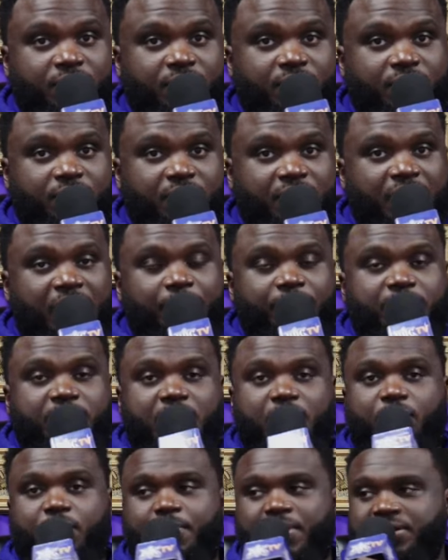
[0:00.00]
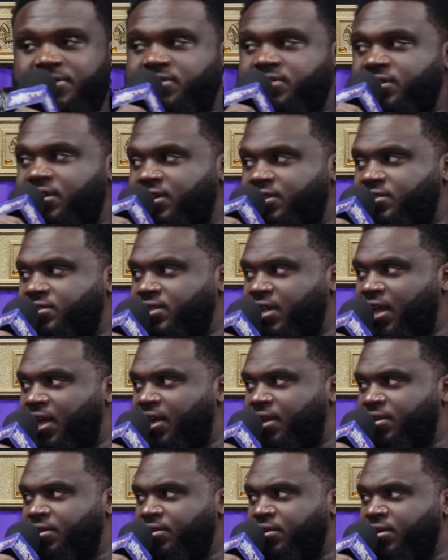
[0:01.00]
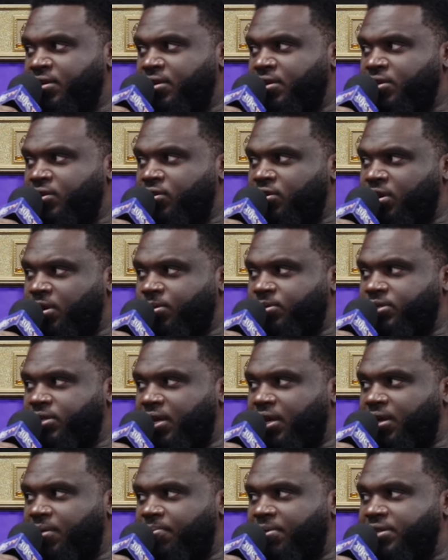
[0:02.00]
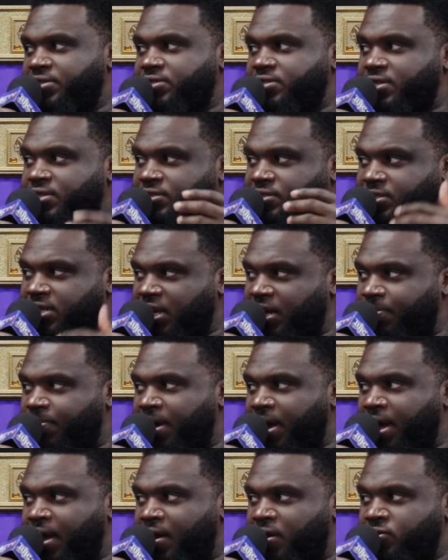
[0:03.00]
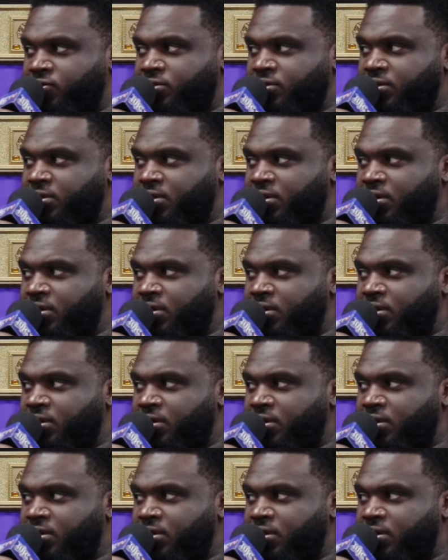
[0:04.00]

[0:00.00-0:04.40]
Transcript: And I'm good with my son staying. You know what I'm saying? My son staying in my house.